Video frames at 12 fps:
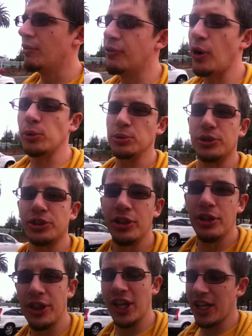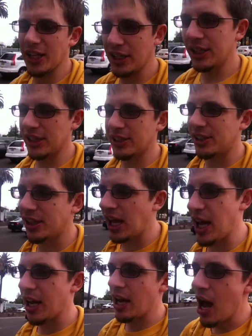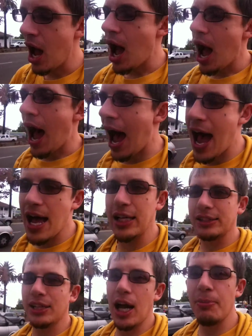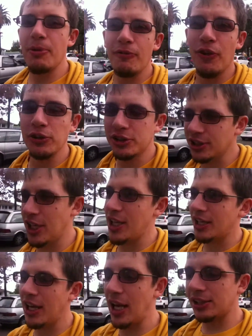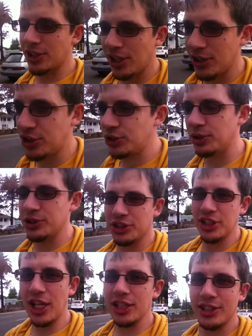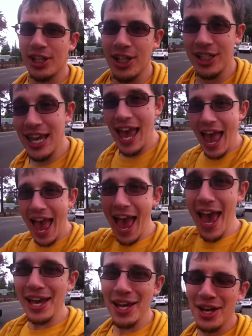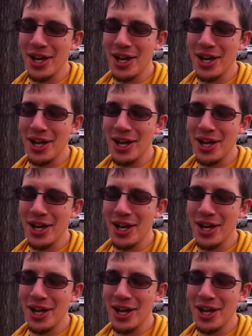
vote thing yesterday, and I've been voted in as a student senator. Yay!